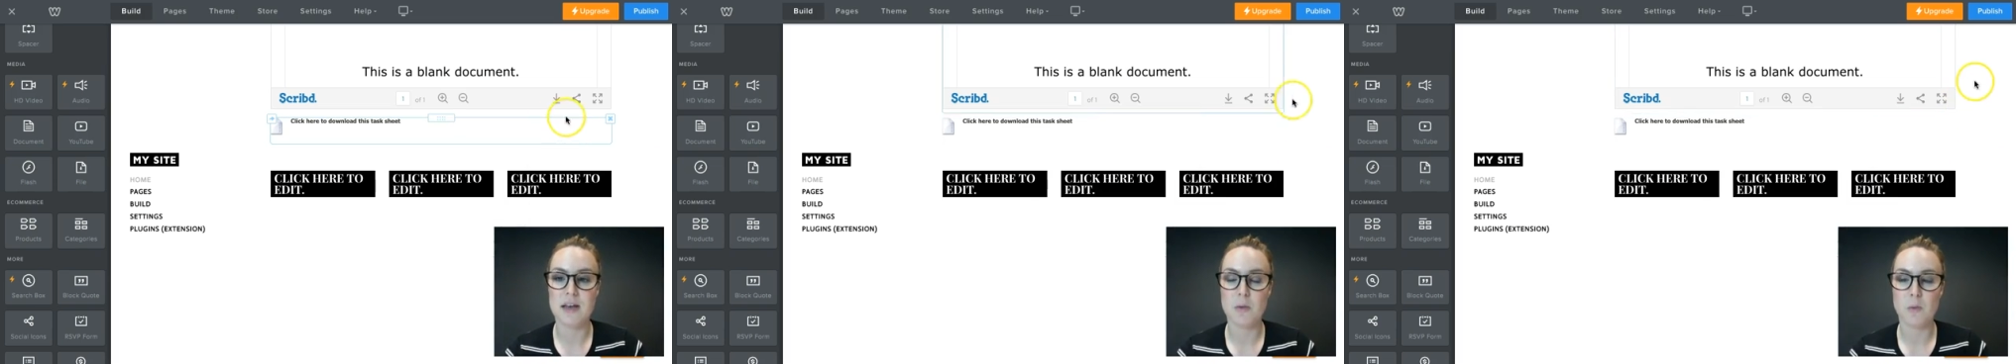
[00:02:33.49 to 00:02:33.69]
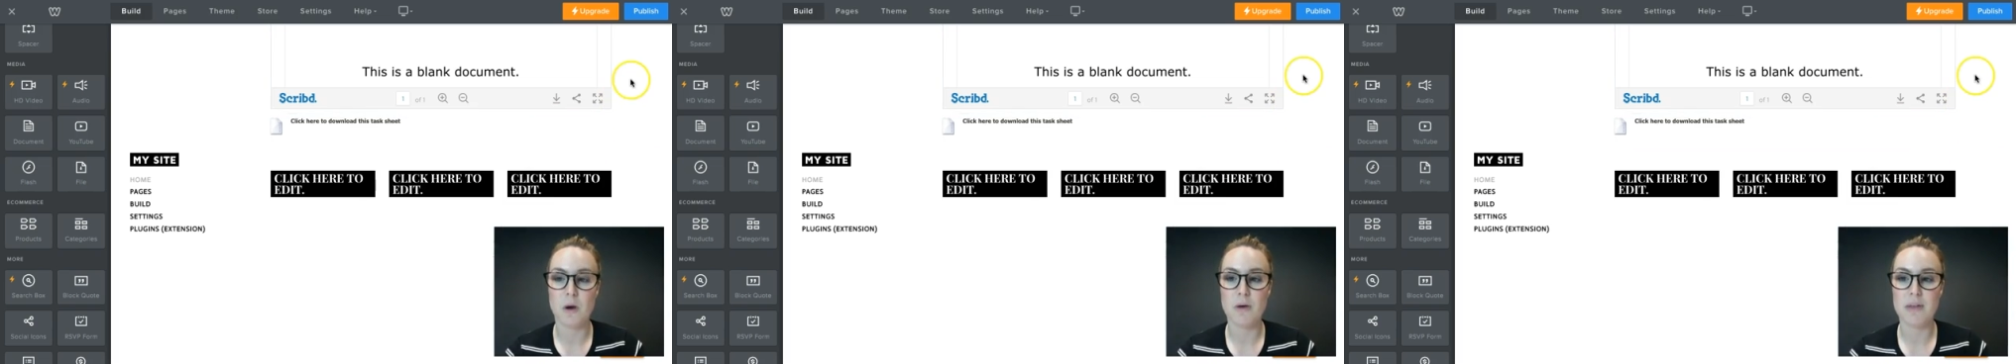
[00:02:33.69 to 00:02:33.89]

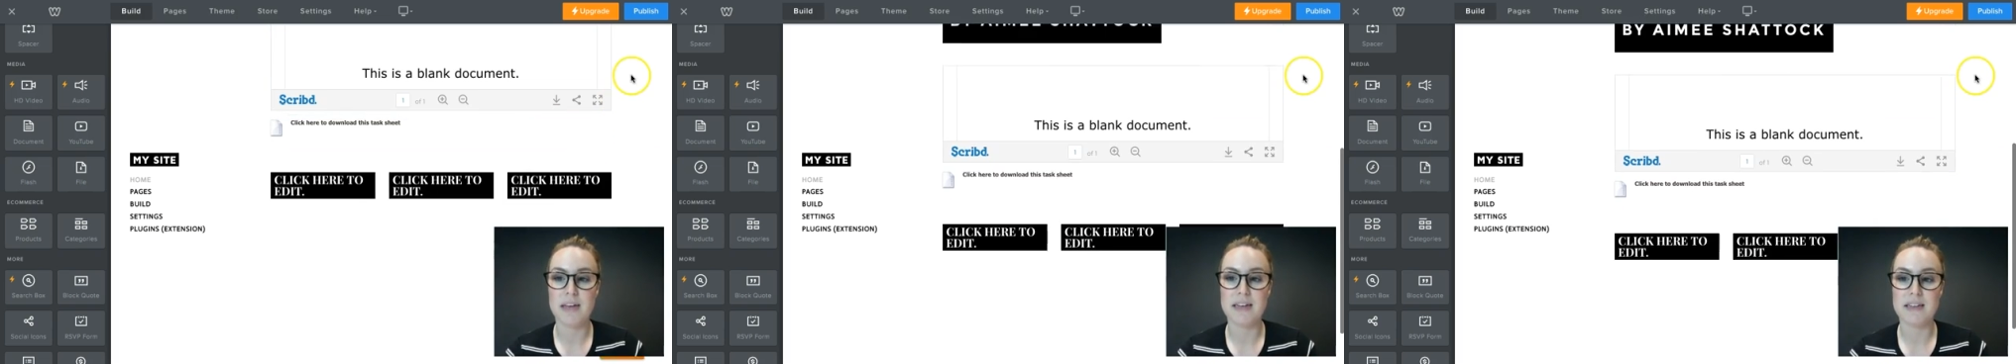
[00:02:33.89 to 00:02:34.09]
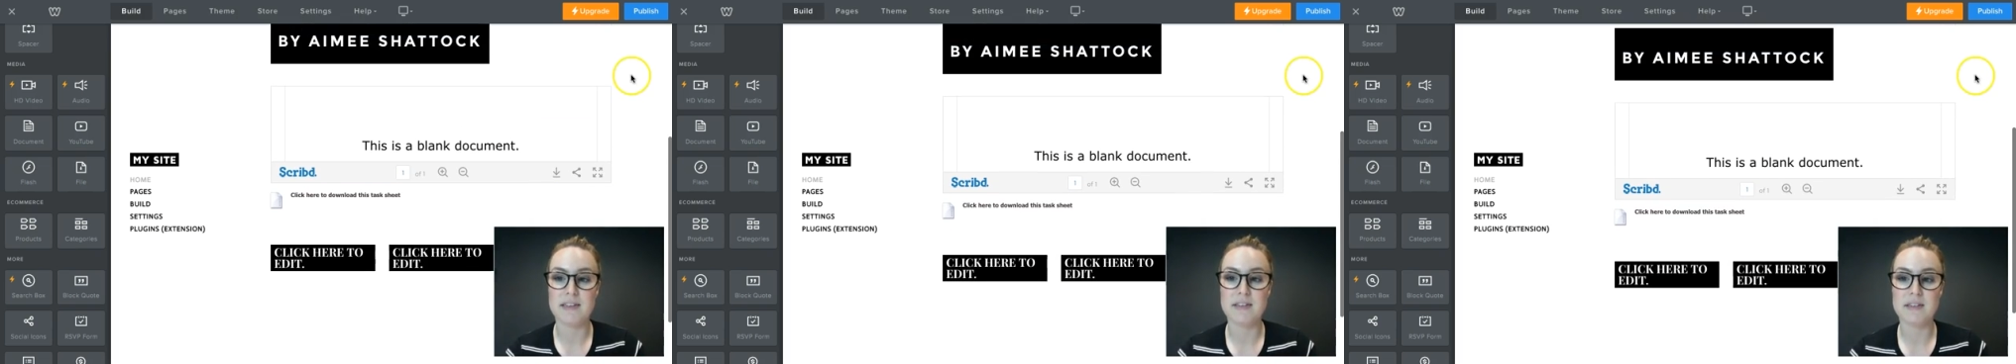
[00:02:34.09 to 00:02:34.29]
while they
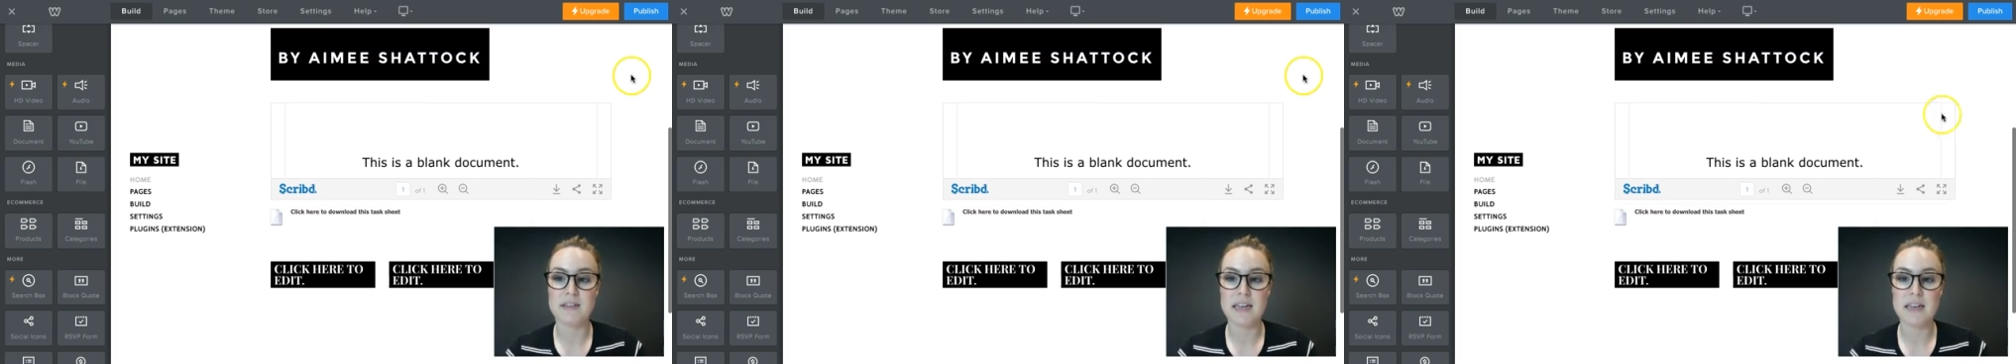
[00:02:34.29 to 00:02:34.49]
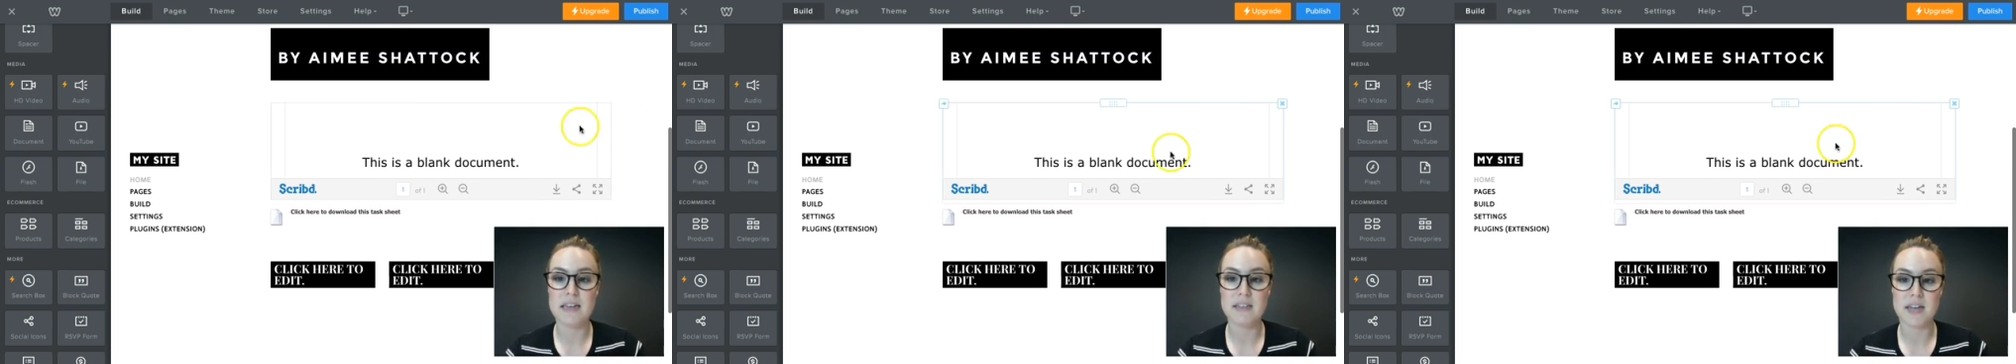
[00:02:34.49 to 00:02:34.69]
can
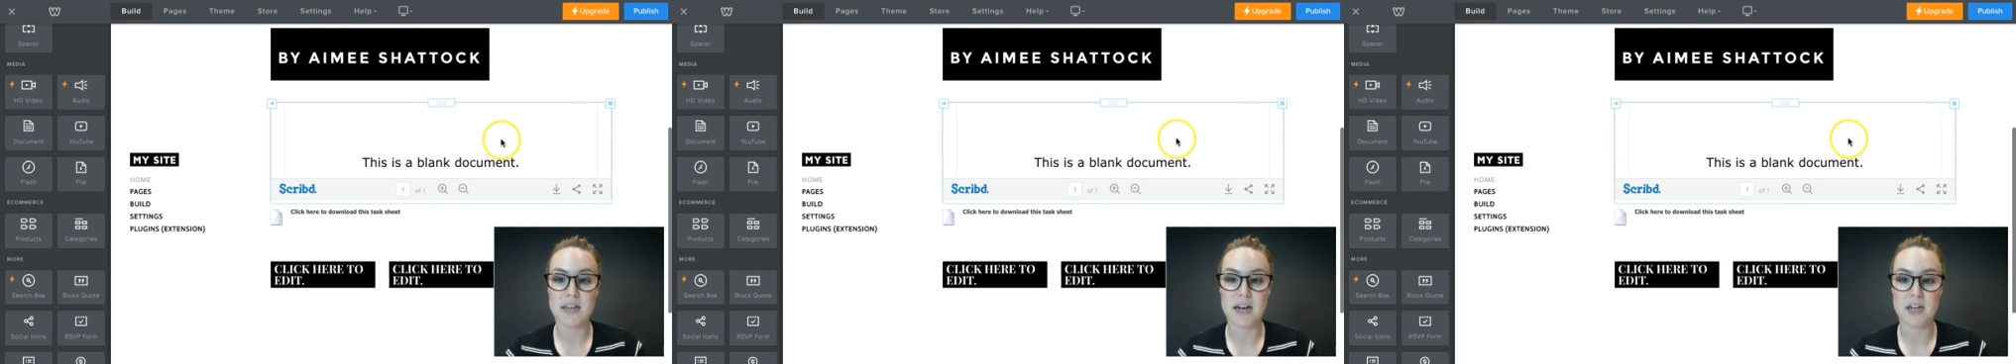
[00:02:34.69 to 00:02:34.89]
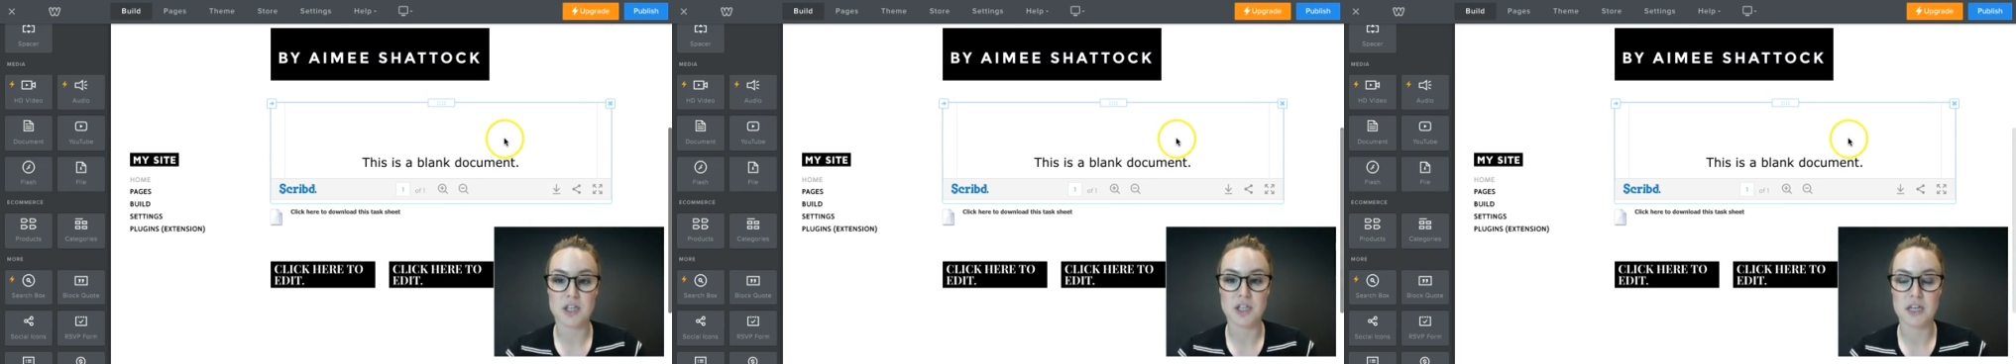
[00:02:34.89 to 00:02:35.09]
see the task